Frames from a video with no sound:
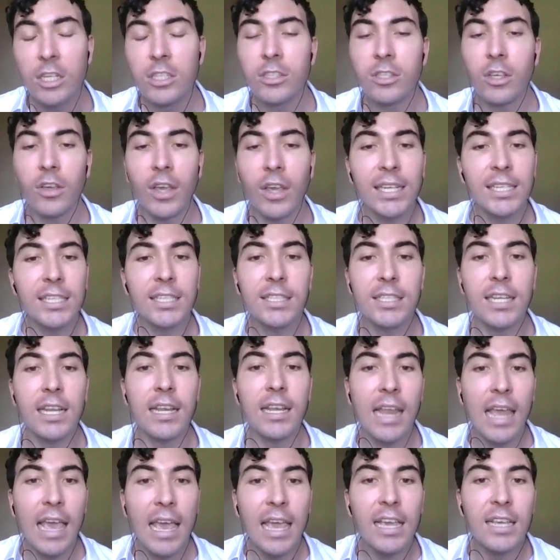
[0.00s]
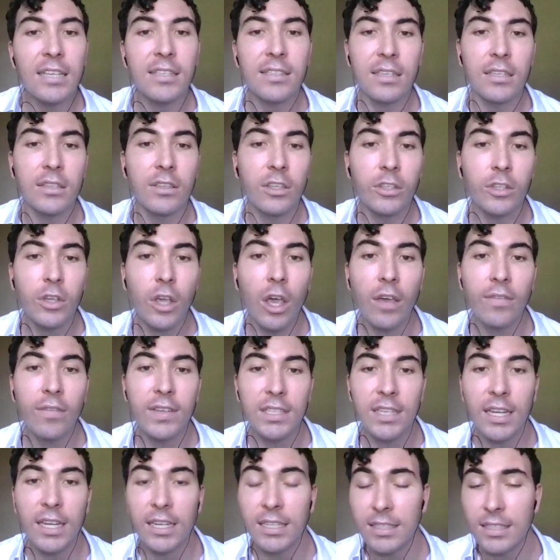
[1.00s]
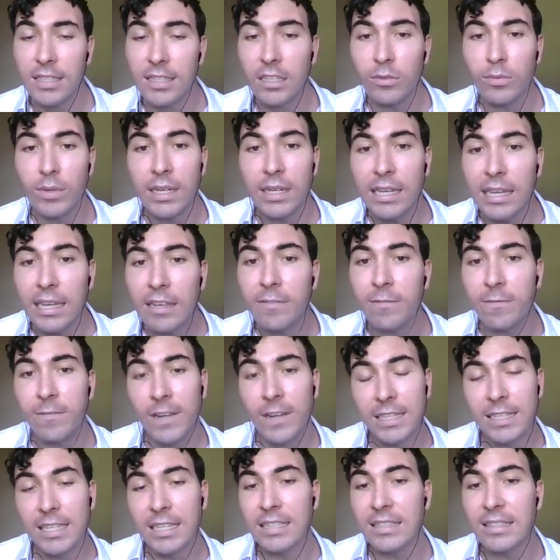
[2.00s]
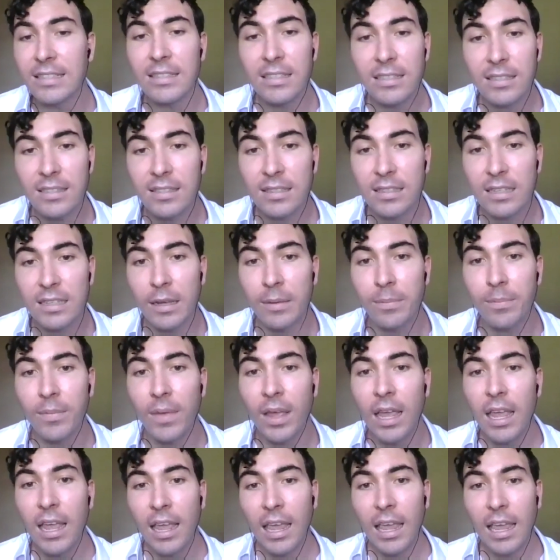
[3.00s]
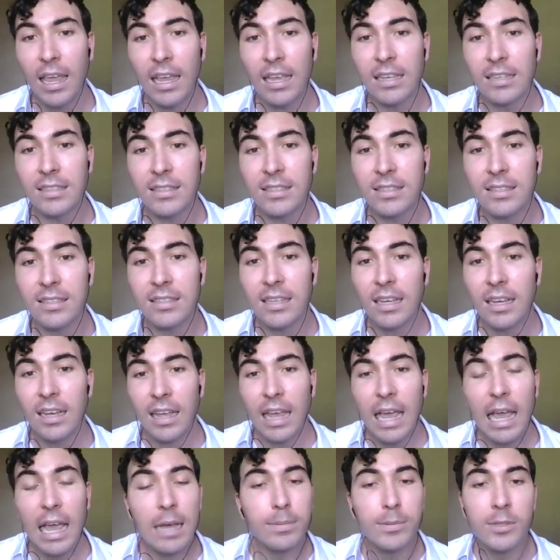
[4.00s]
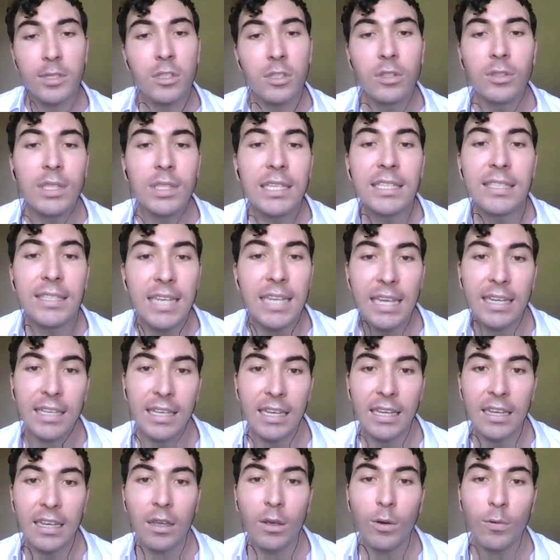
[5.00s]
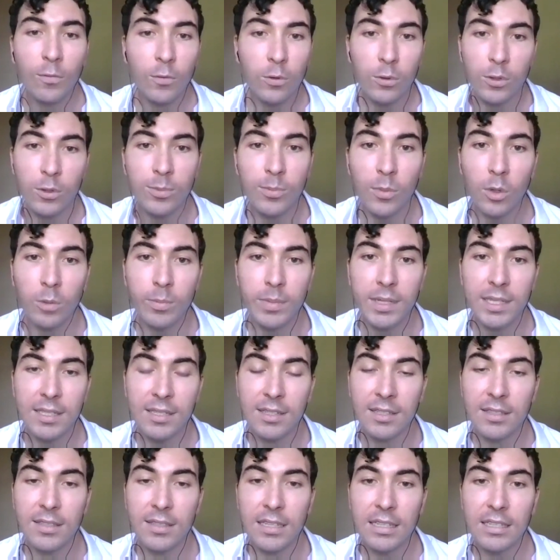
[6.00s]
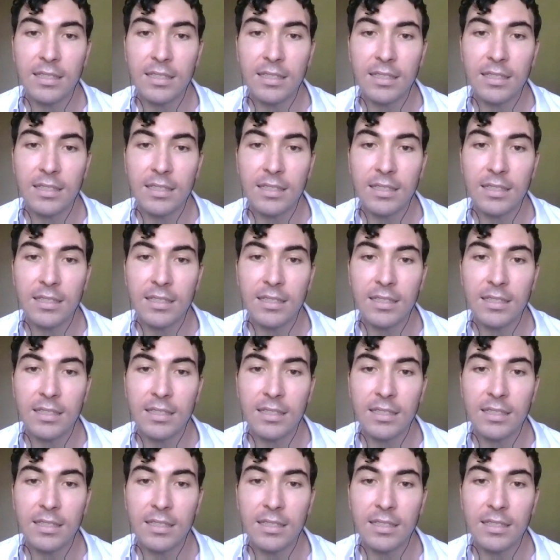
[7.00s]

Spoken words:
So any delays in the COVID-19 relief funding system is absolutely deadly for small businesses.